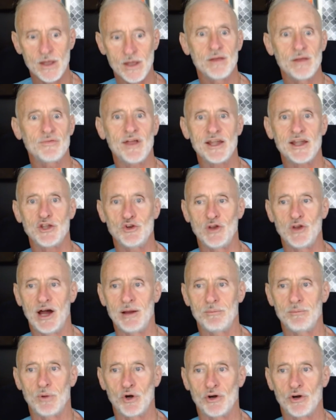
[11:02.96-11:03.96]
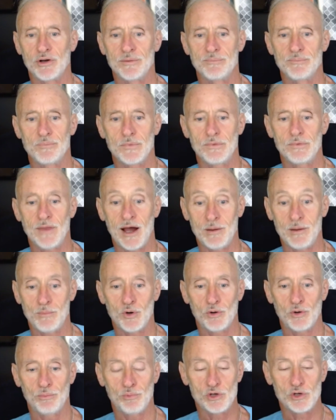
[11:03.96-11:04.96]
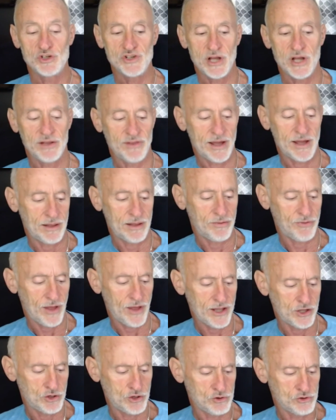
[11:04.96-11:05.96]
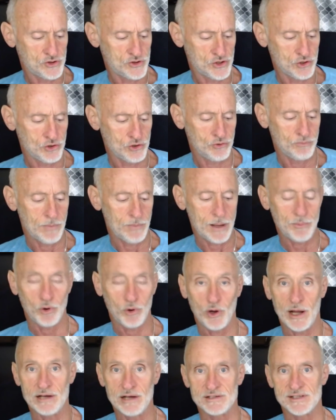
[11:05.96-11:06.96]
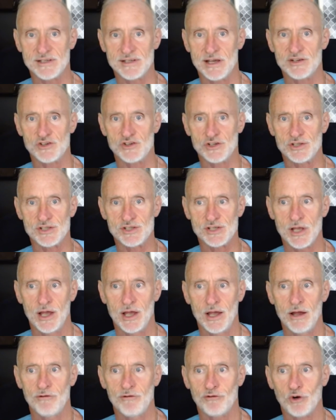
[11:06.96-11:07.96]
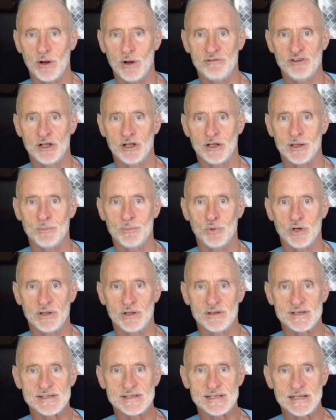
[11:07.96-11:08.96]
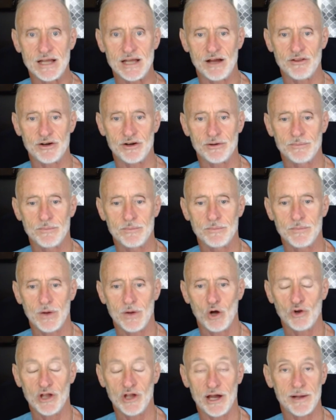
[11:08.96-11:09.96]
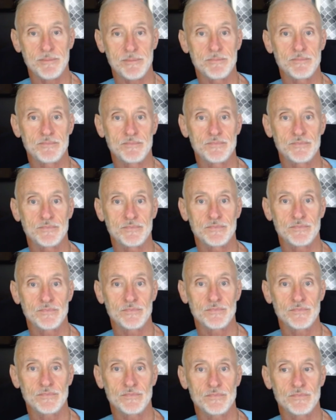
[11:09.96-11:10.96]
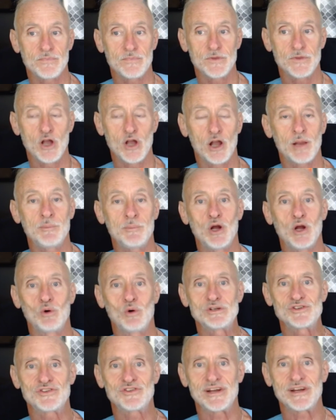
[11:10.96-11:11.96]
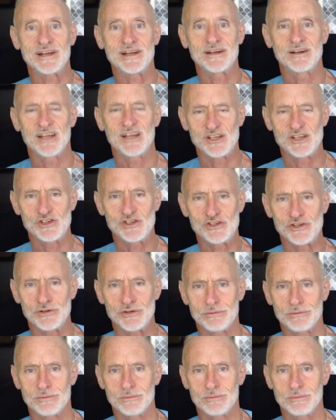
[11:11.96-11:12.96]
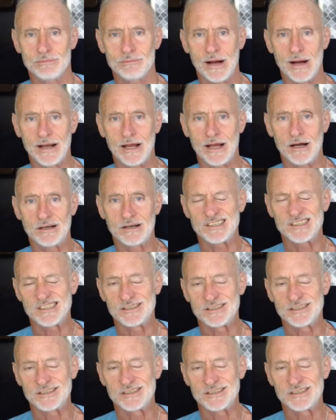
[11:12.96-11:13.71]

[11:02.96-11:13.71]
Thank you, Nightbirde, appreciate that. And thank you to Maple House Sessions for evidently putting this together. Okay. Y'all let me know what you think. Catch you soon. Bye now.